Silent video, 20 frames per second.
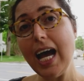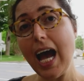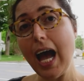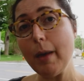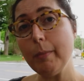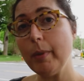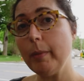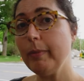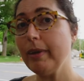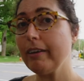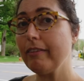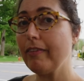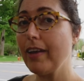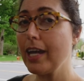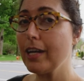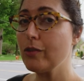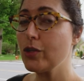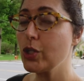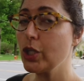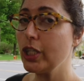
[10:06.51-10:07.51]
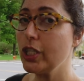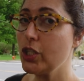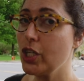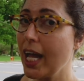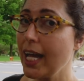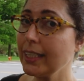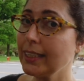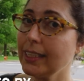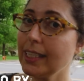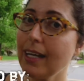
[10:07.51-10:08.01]
I'm a big fan of Shirley
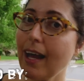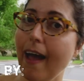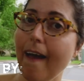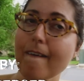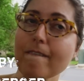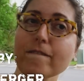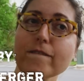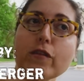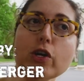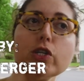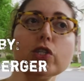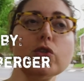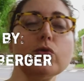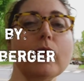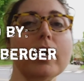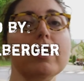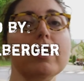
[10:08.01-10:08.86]
Jackson. I first